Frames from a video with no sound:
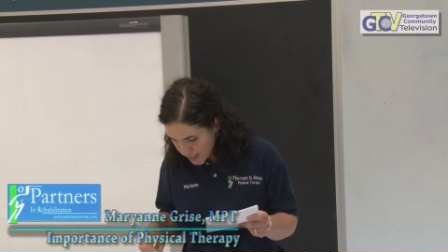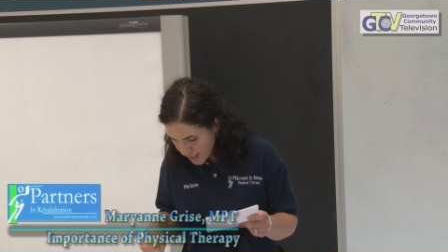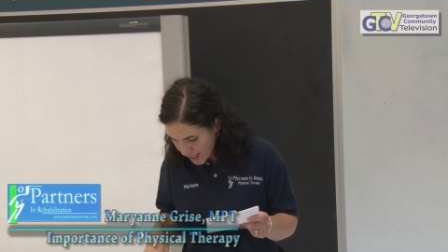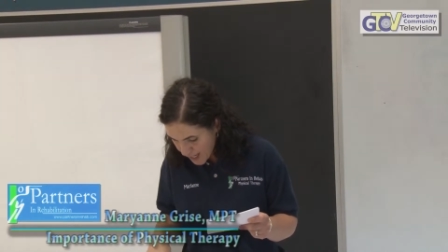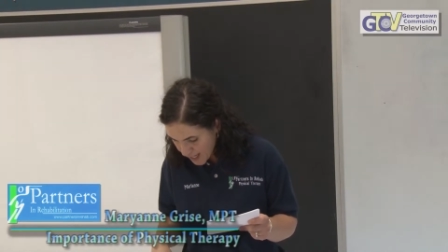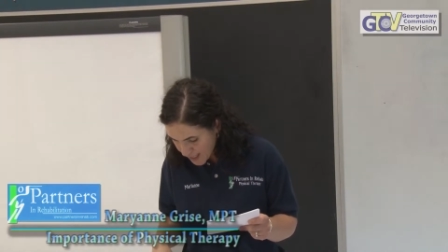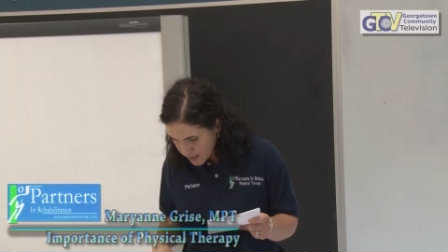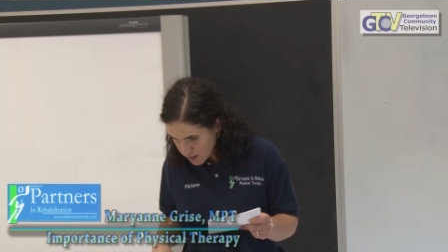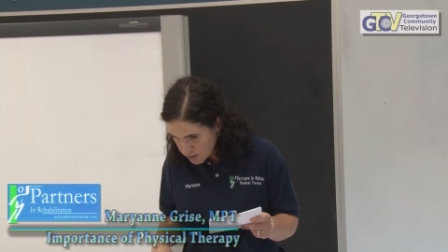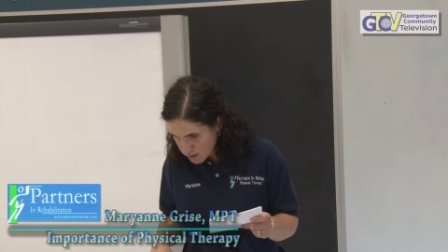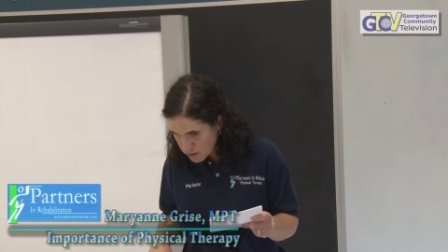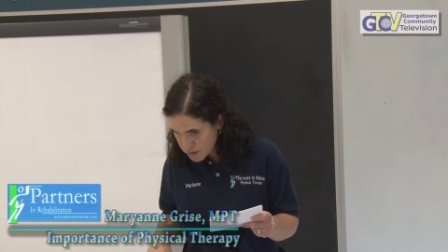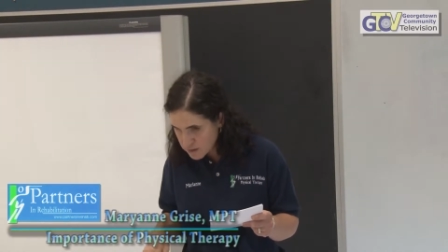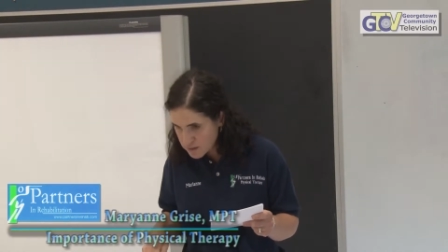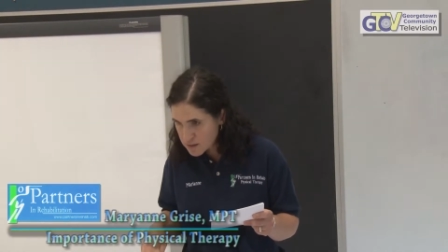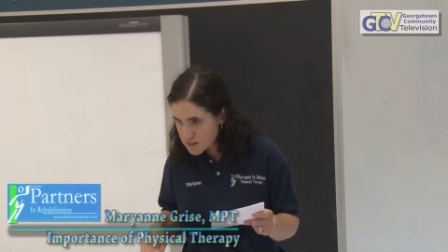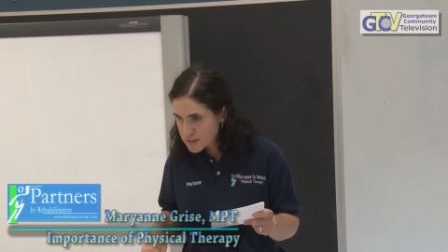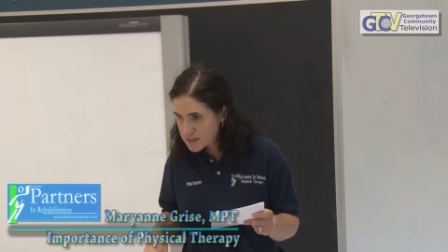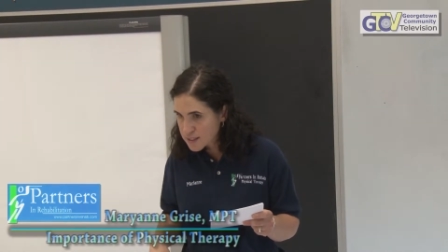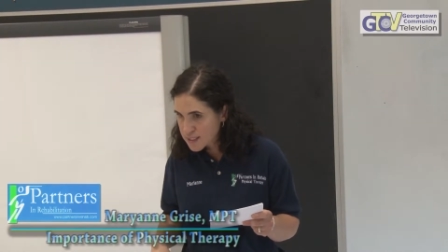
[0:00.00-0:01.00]

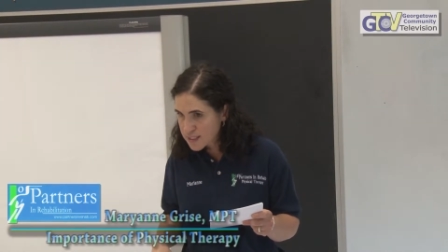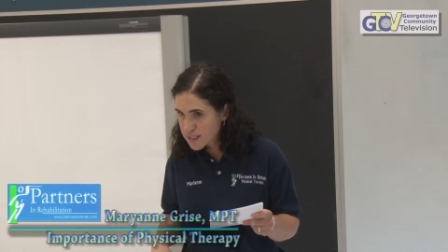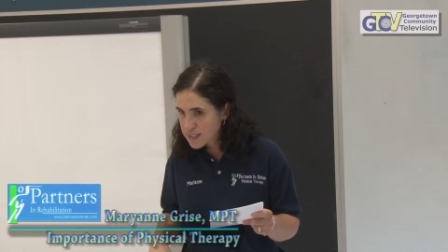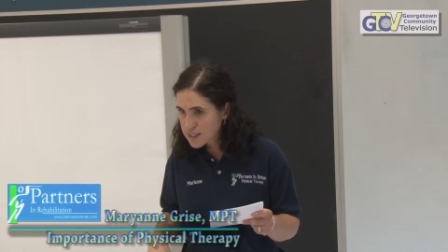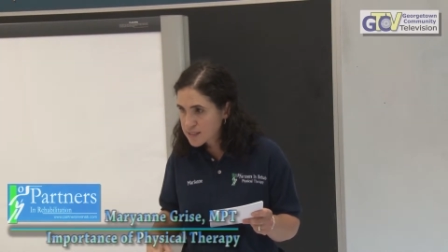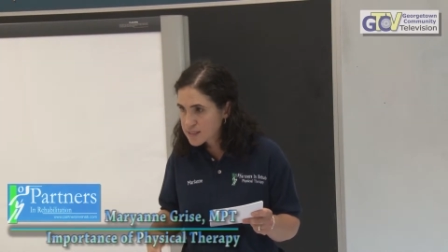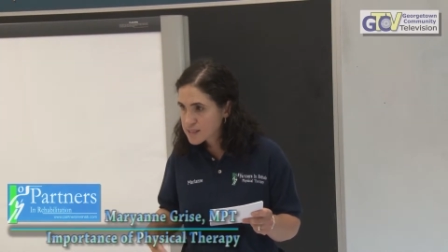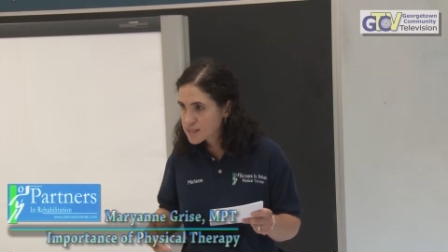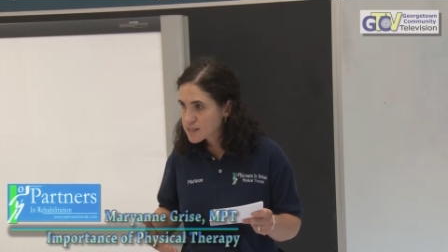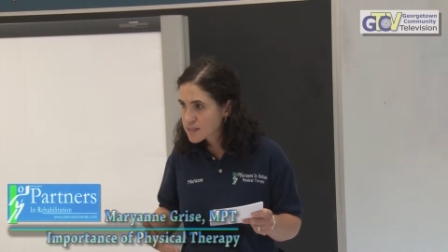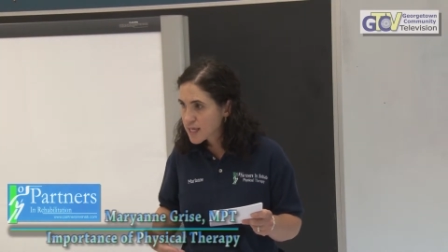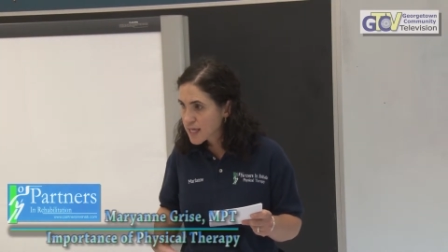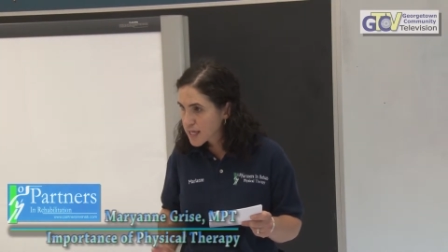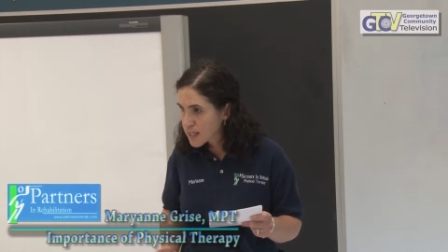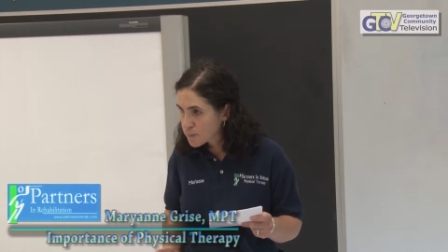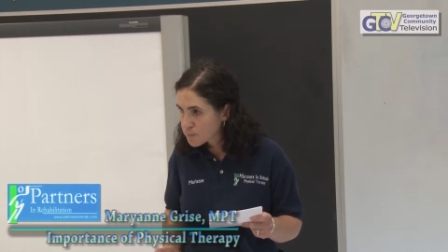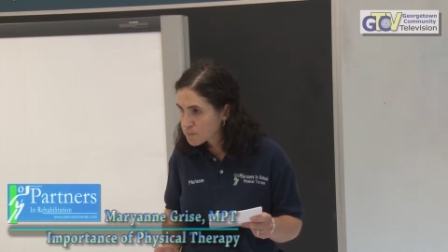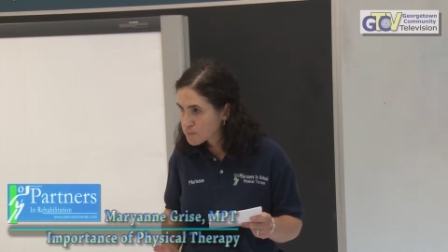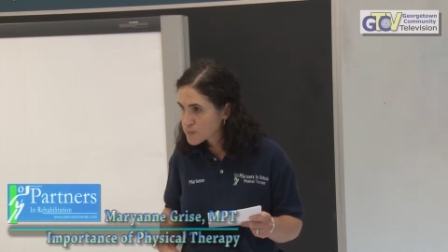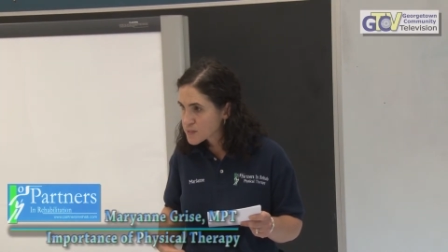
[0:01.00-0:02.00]
ankles, knees,
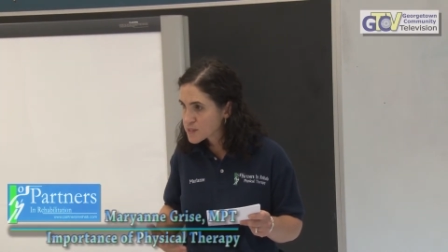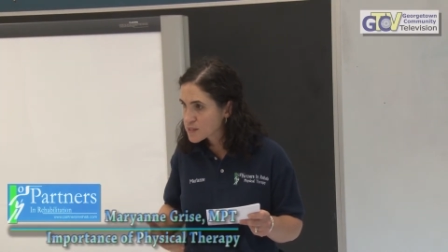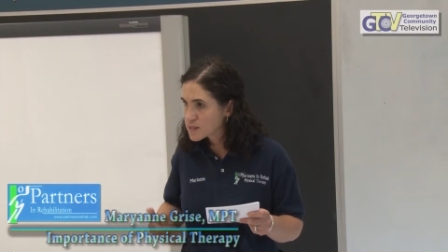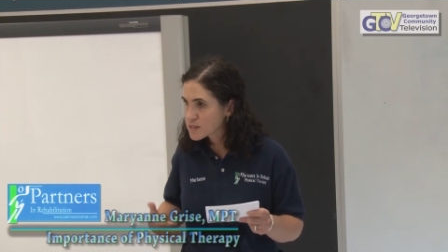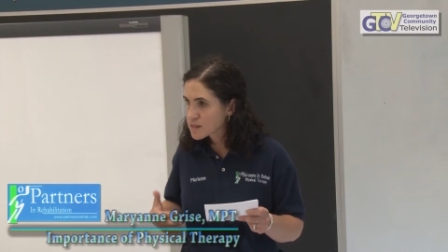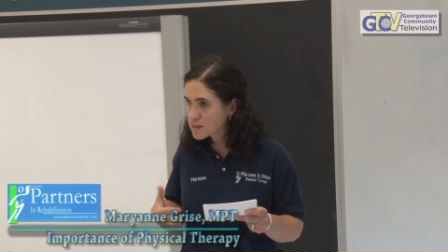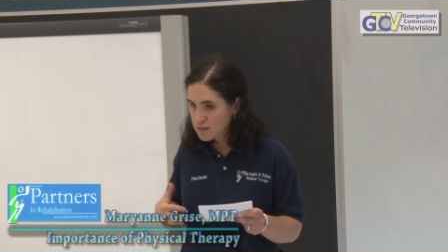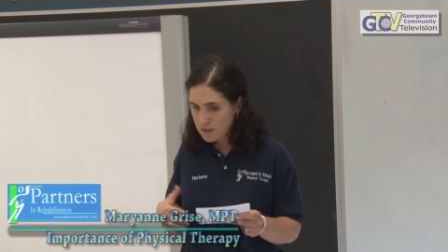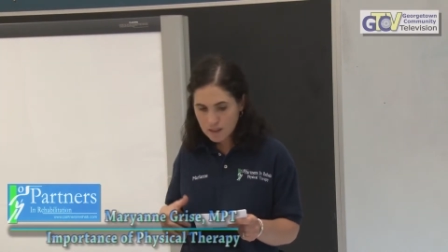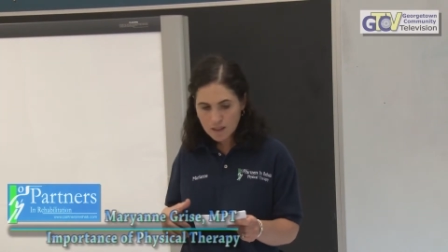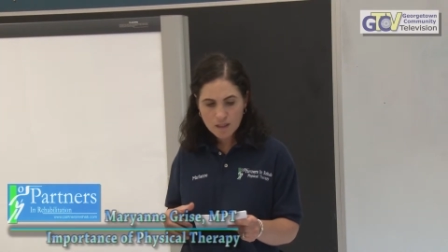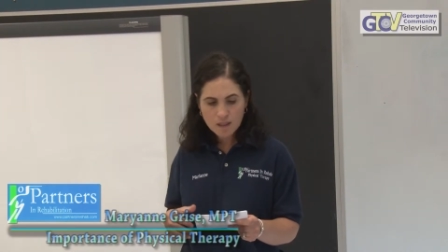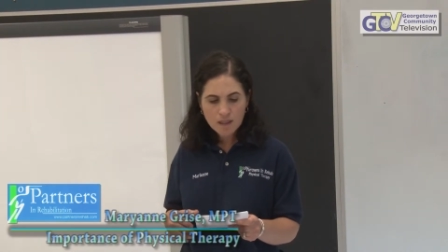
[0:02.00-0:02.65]
hips.